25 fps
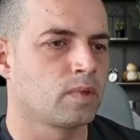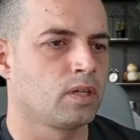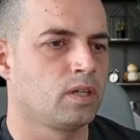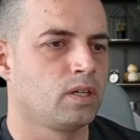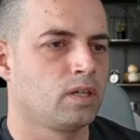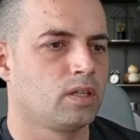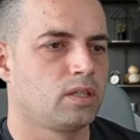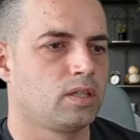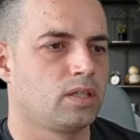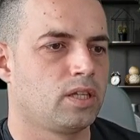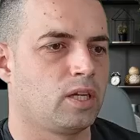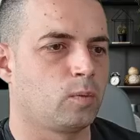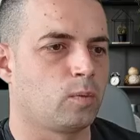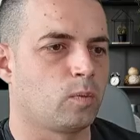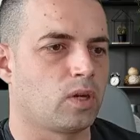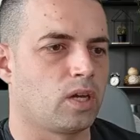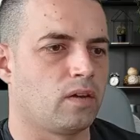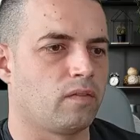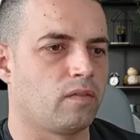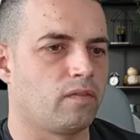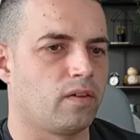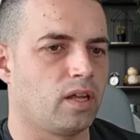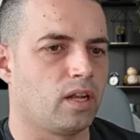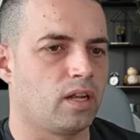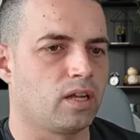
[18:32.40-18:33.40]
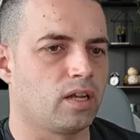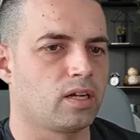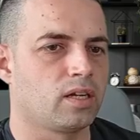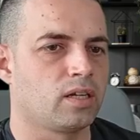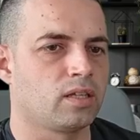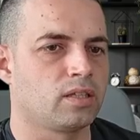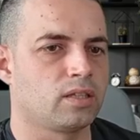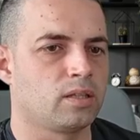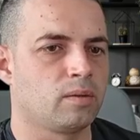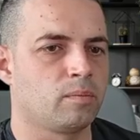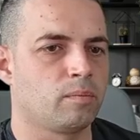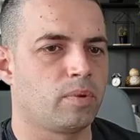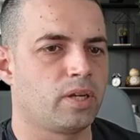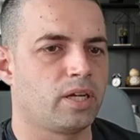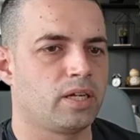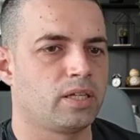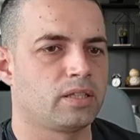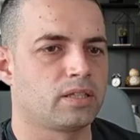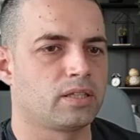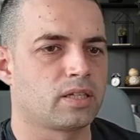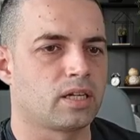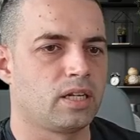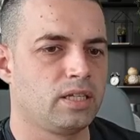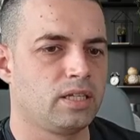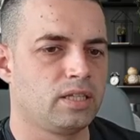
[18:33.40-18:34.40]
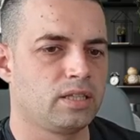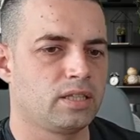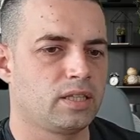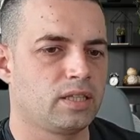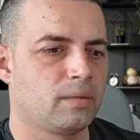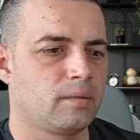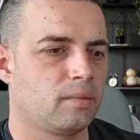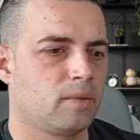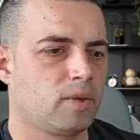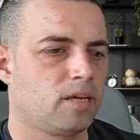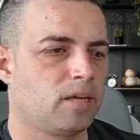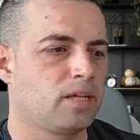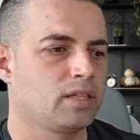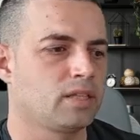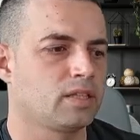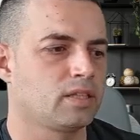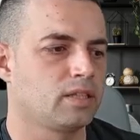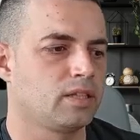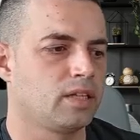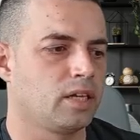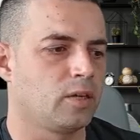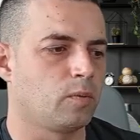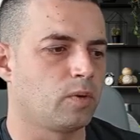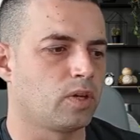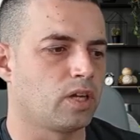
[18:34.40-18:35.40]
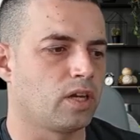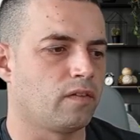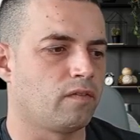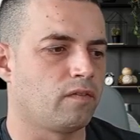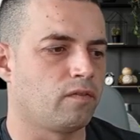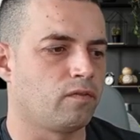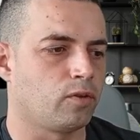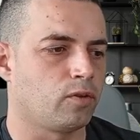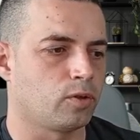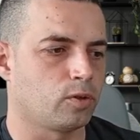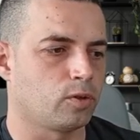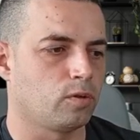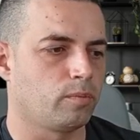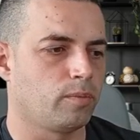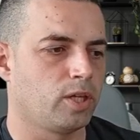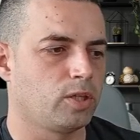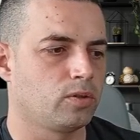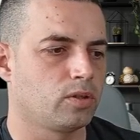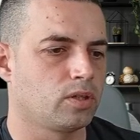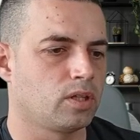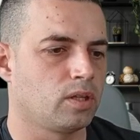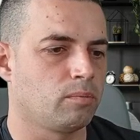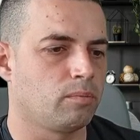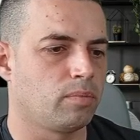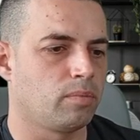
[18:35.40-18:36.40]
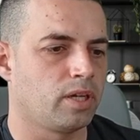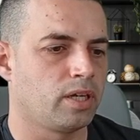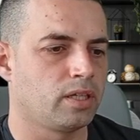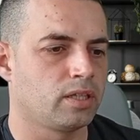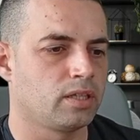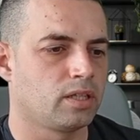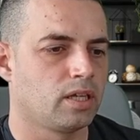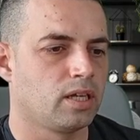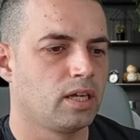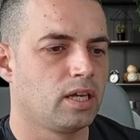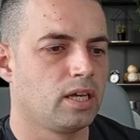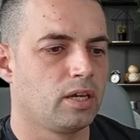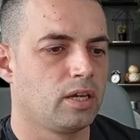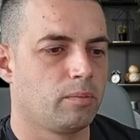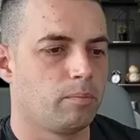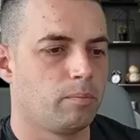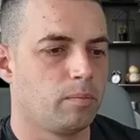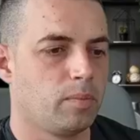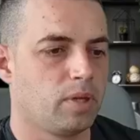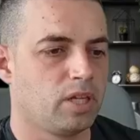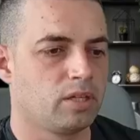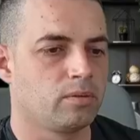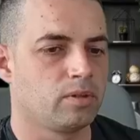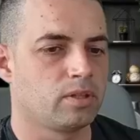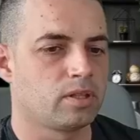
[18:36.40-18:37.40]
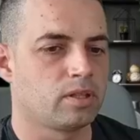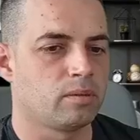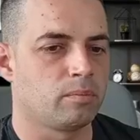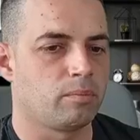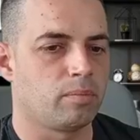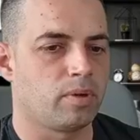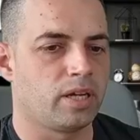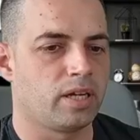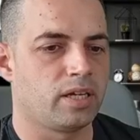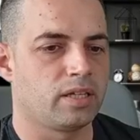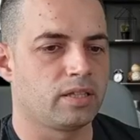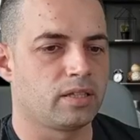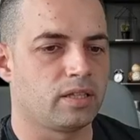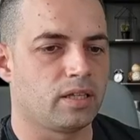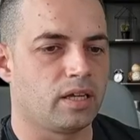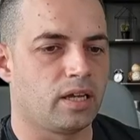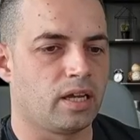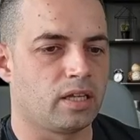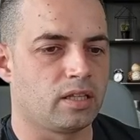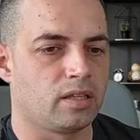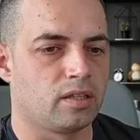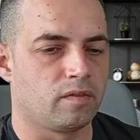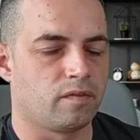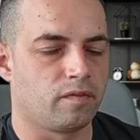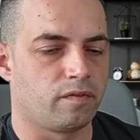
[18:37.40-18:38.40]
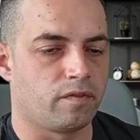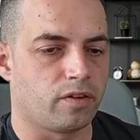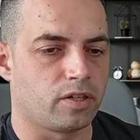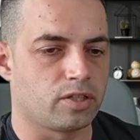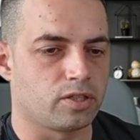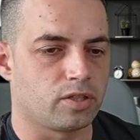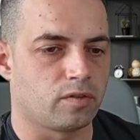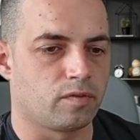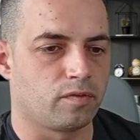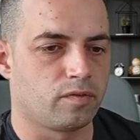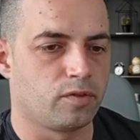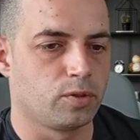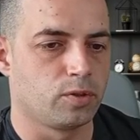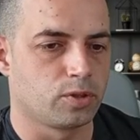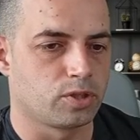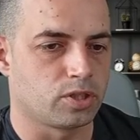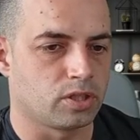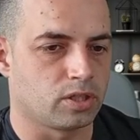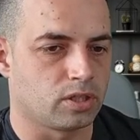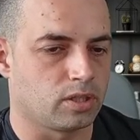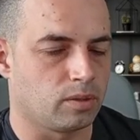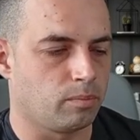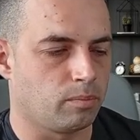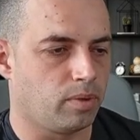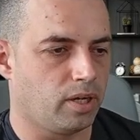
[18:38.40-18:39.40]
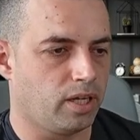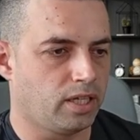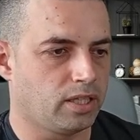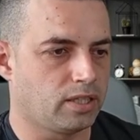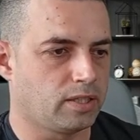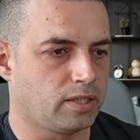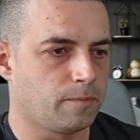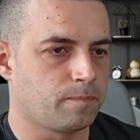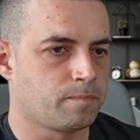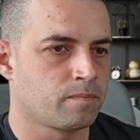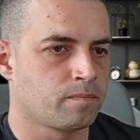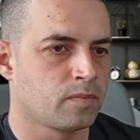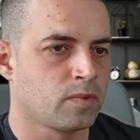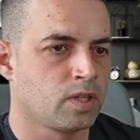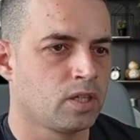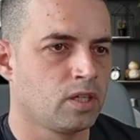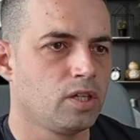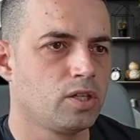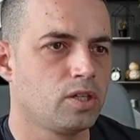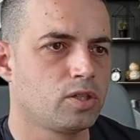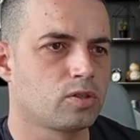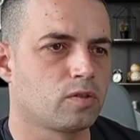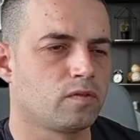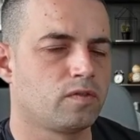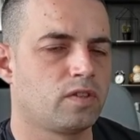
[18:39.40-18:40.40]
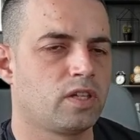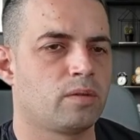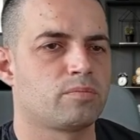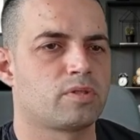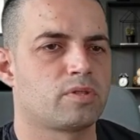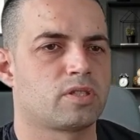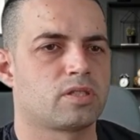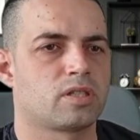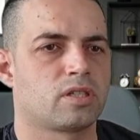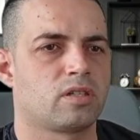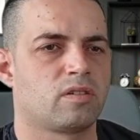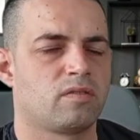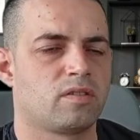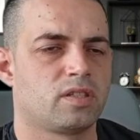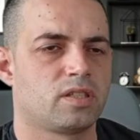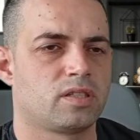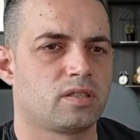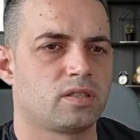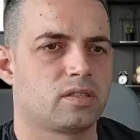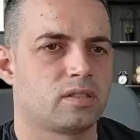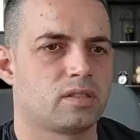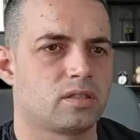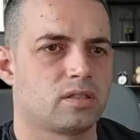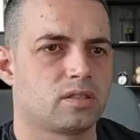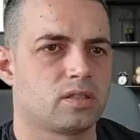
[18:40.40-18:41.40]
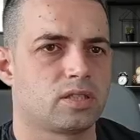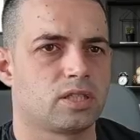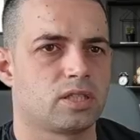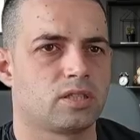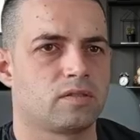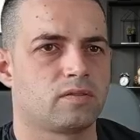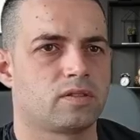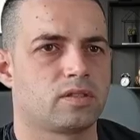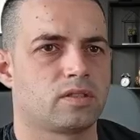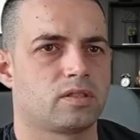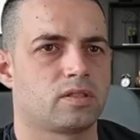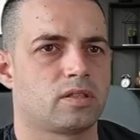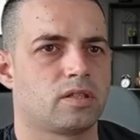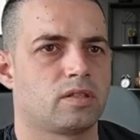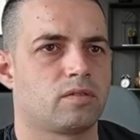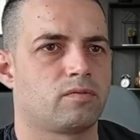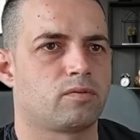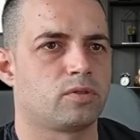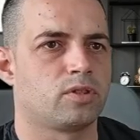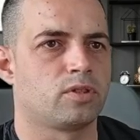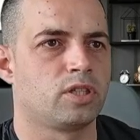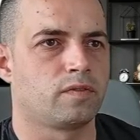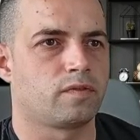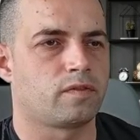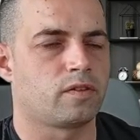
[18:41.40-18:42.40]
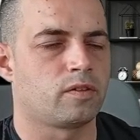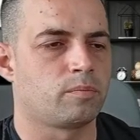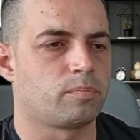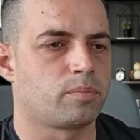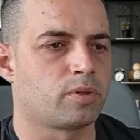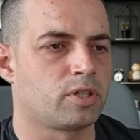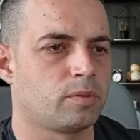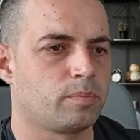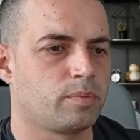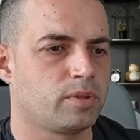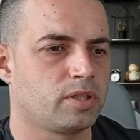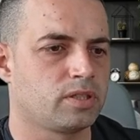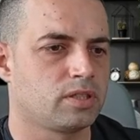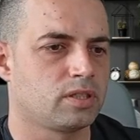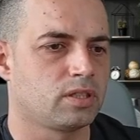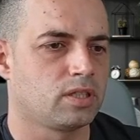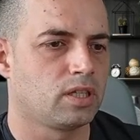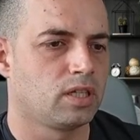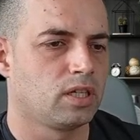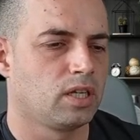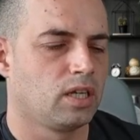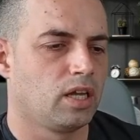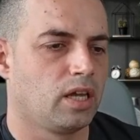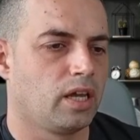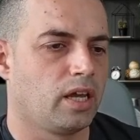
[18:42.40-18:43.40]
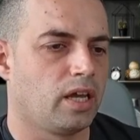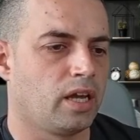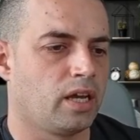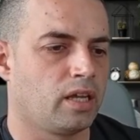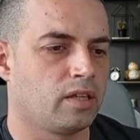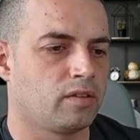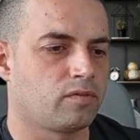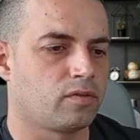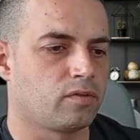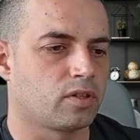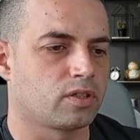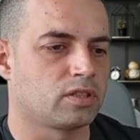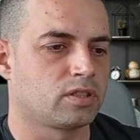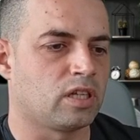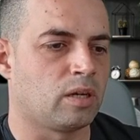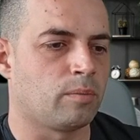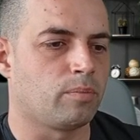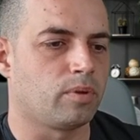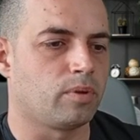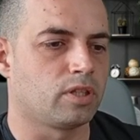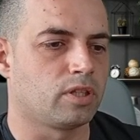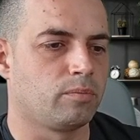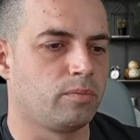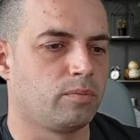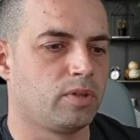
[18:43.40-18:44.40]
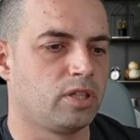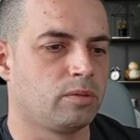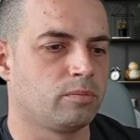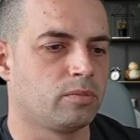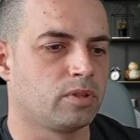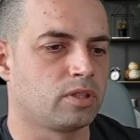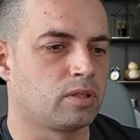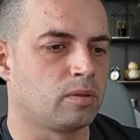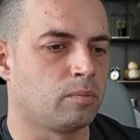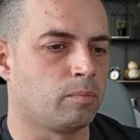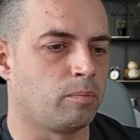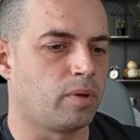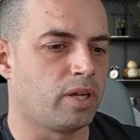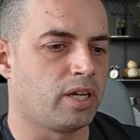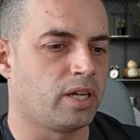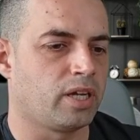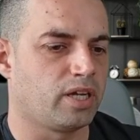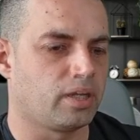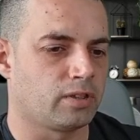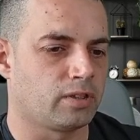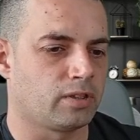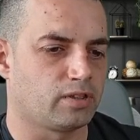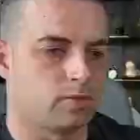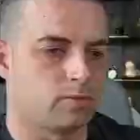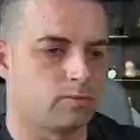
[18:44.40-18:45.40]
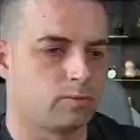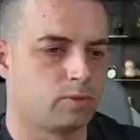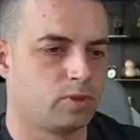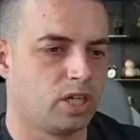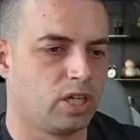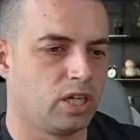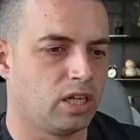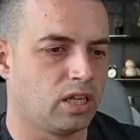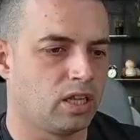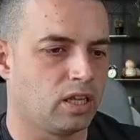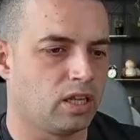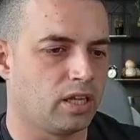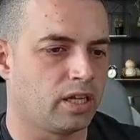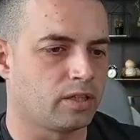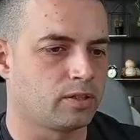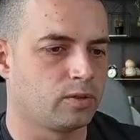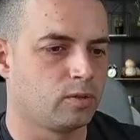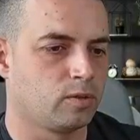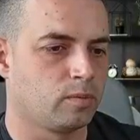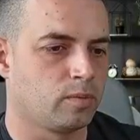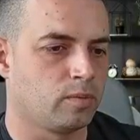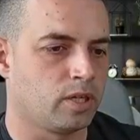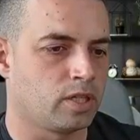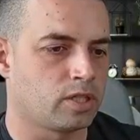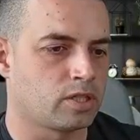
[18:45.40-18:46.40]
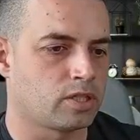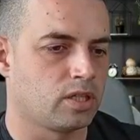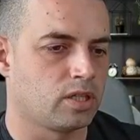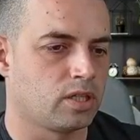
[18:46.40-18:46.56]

Then we have elegant template, clean template. Then we have photo menu template, minimal template, and the fusion template. Each of them serves for different purpose. And for example, the minimal template I really like too much